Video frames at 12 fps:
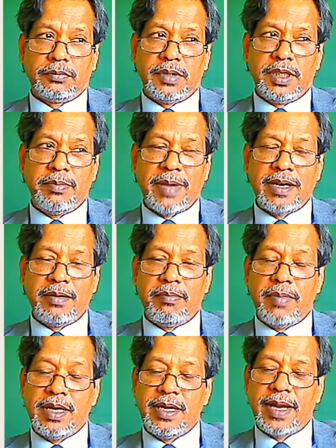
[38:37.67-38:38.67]
in
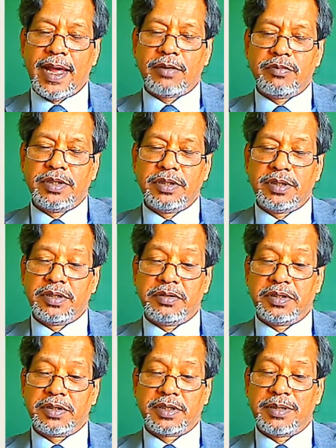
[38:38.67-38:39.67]
many languages, you
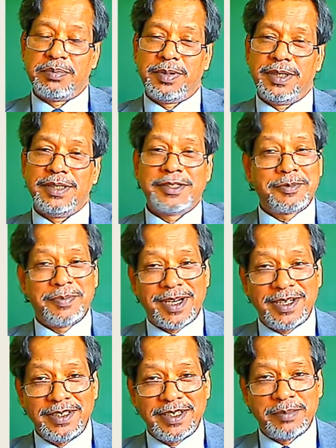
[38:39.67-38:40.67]
just simply
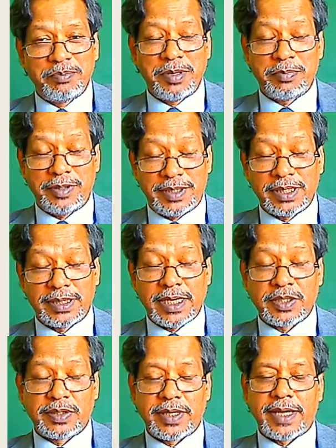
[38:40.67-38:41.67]
smile and people think
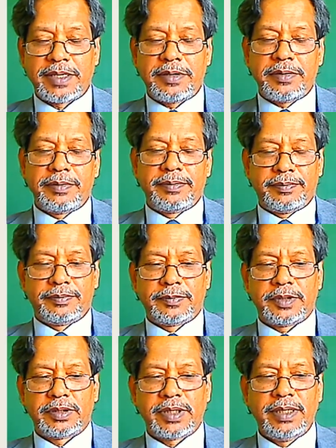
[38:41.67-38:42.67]
that's thank you,
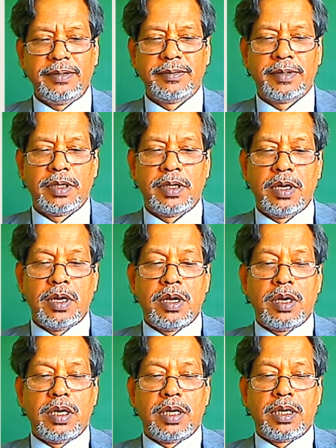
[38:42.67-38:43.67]
okay?
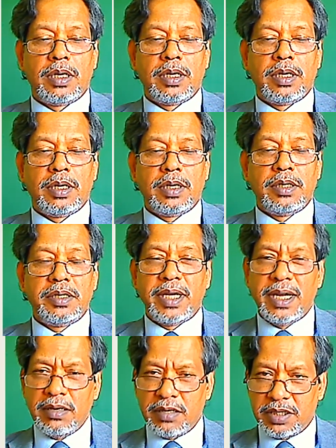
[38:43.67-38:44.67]
In
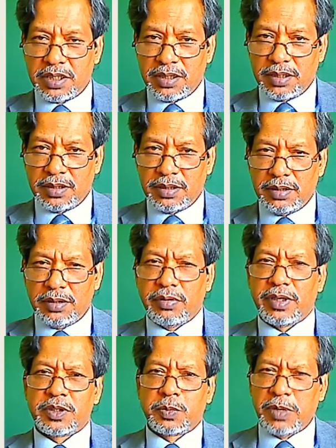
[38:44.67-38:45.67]
English, you
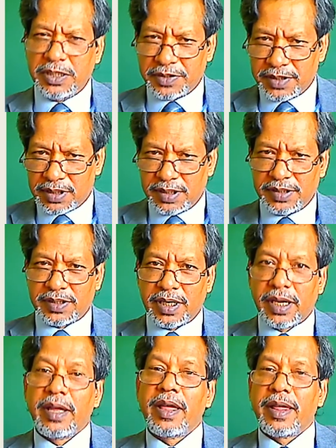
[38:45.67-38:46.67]
explicitly say
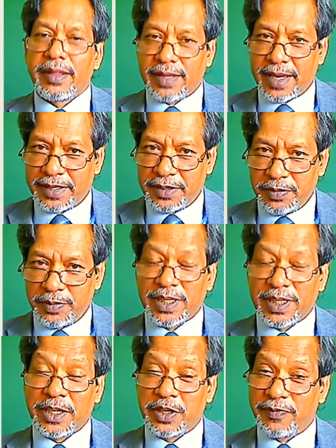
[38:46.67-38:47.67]
thank you
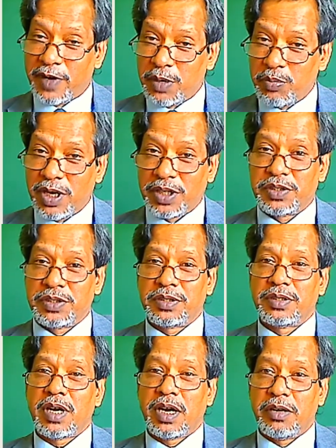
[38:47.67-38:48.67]
very much.
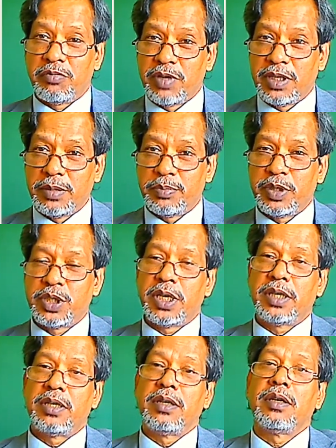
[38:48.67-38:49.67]
I really
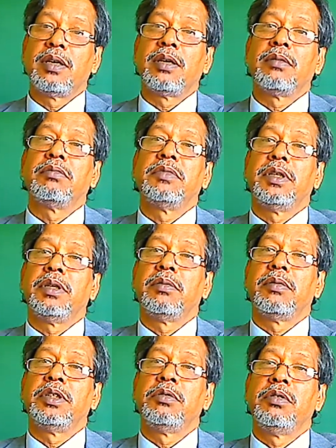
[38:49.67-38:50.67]
appreciate it.
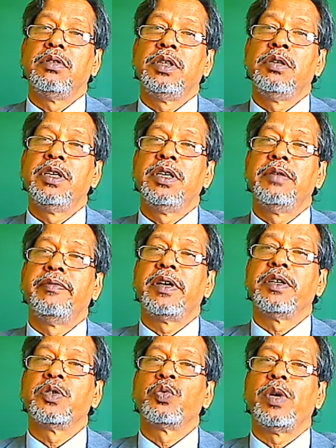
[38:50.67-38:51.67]
You'll learn
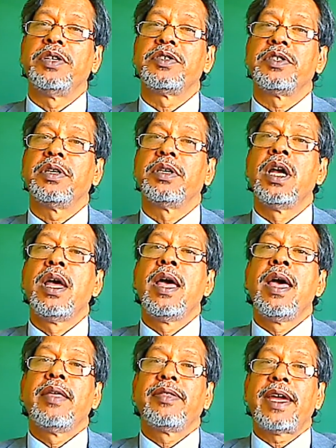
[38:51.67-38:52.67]
various ways here.
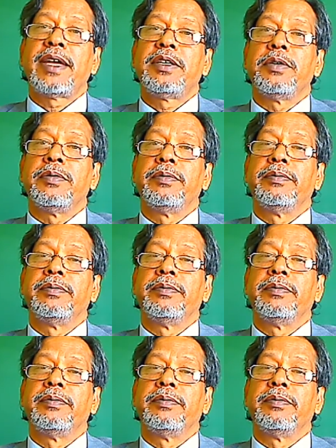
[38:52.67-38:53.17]
Thank you.